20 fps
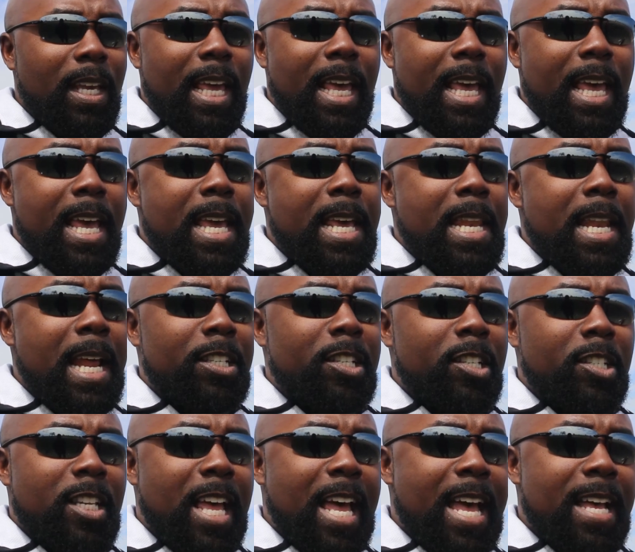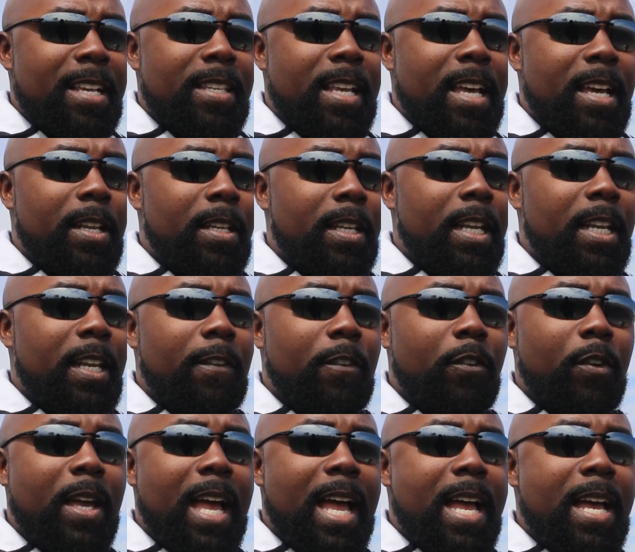And I just ask that any of
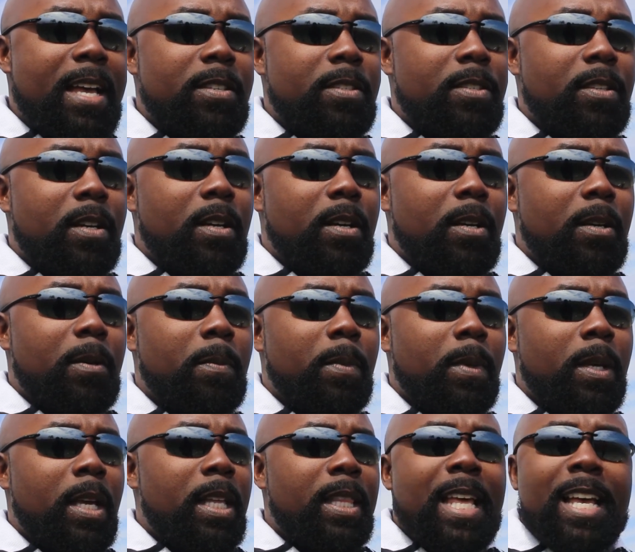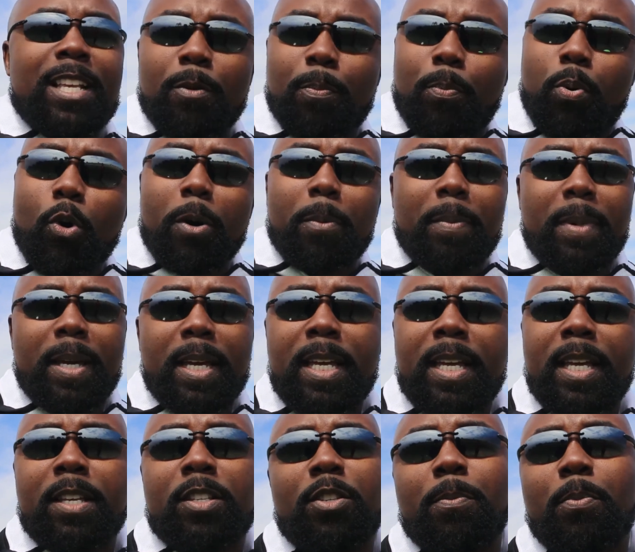you guys that support
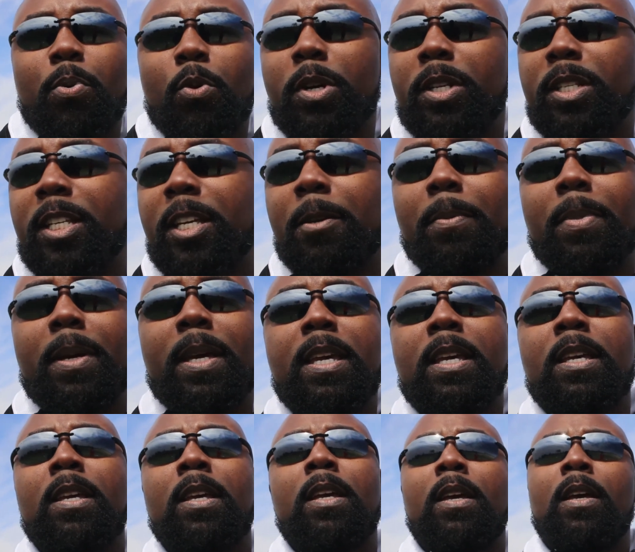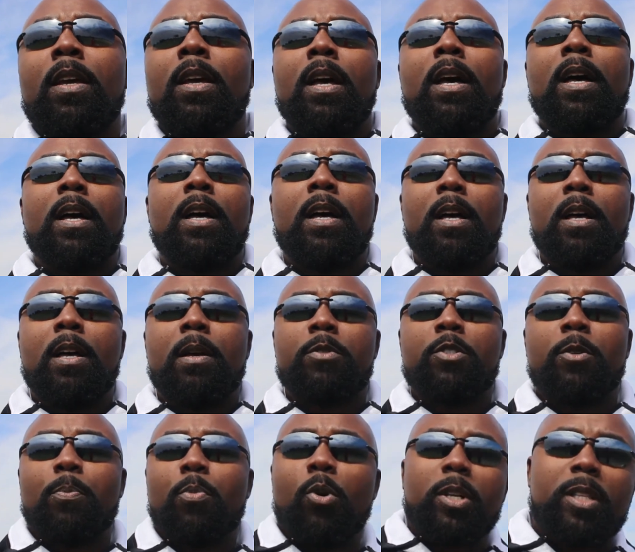me and support TB,
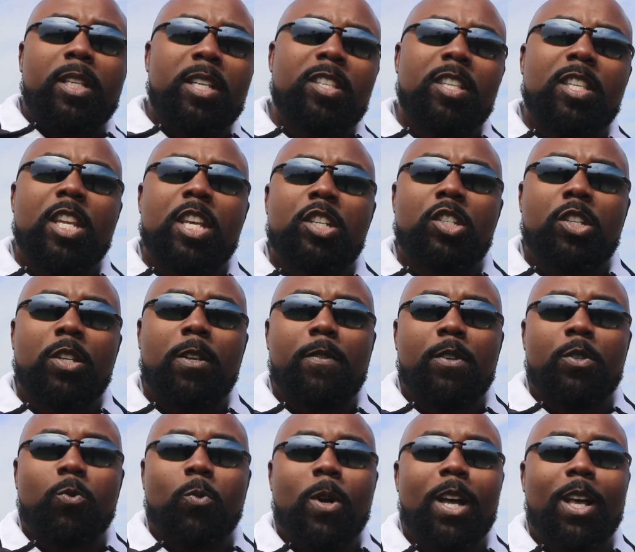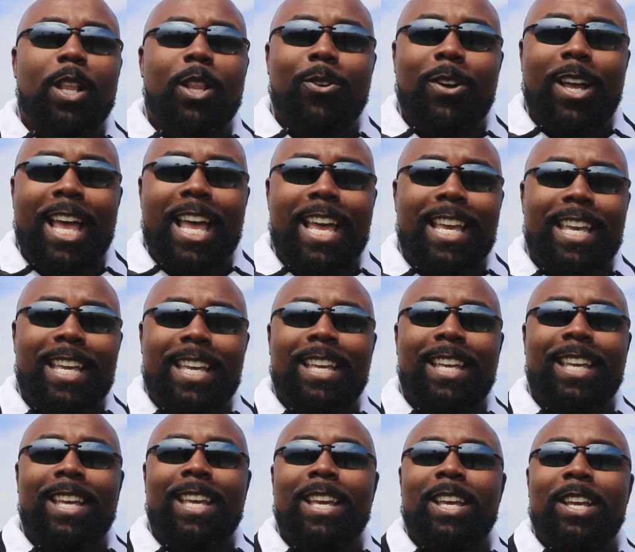support this initiative as well, okay?
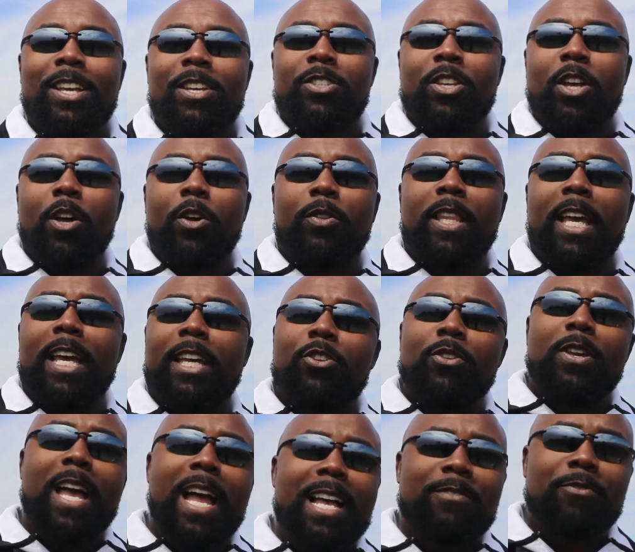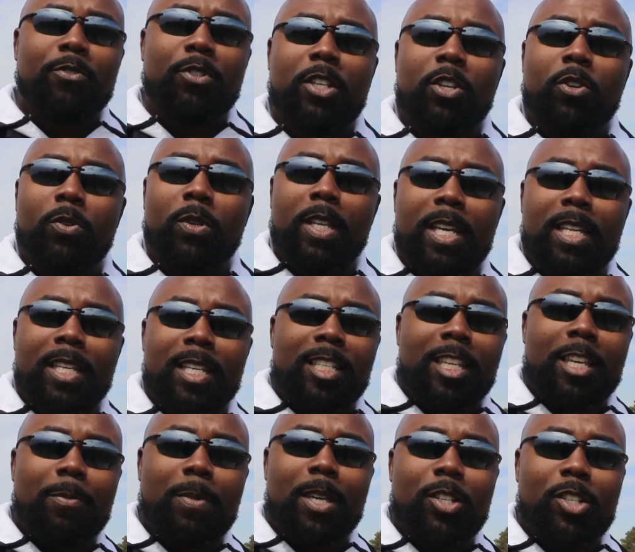So thank you guys for tuning in
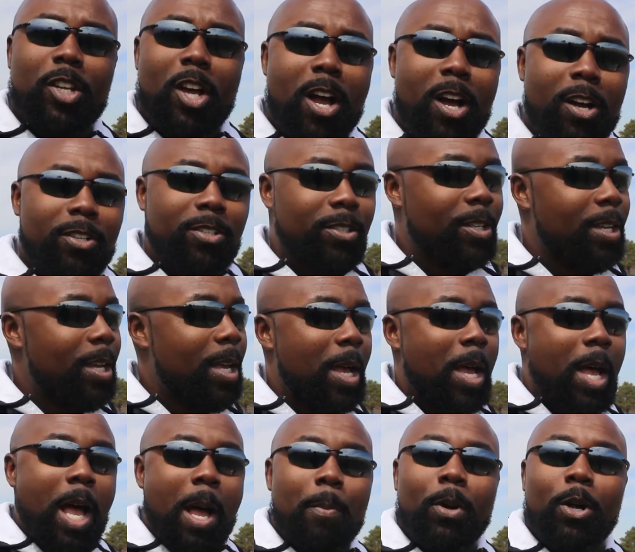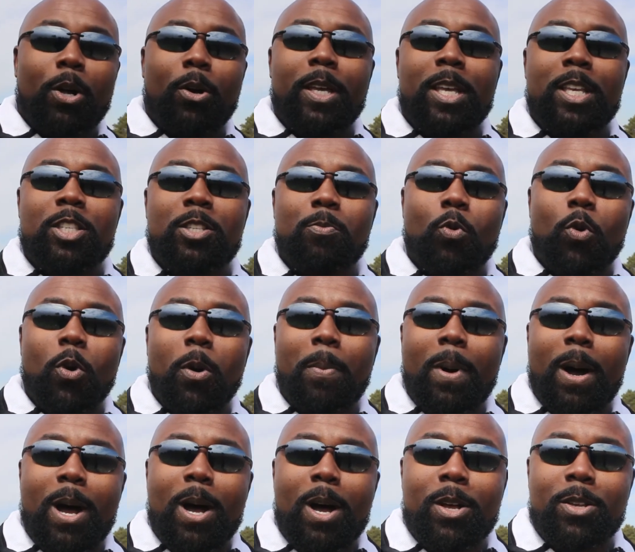to TB Talks. I'm gonna go hit some more
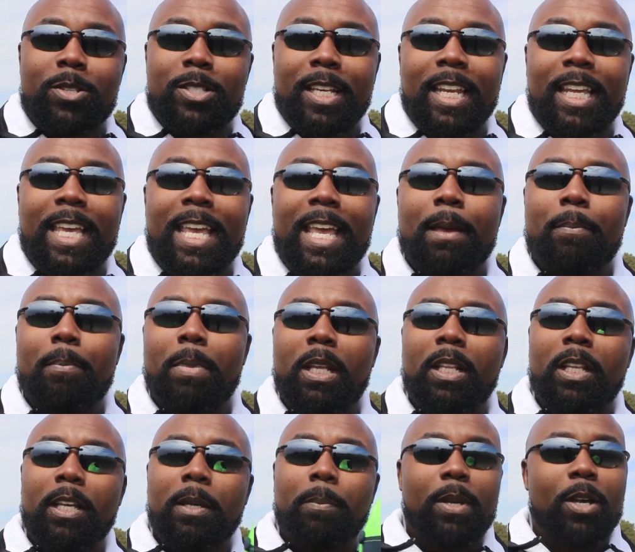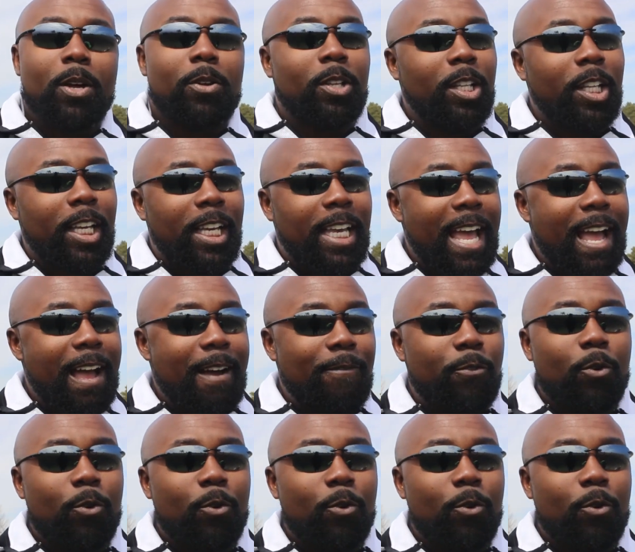balls. And again, be on the lookout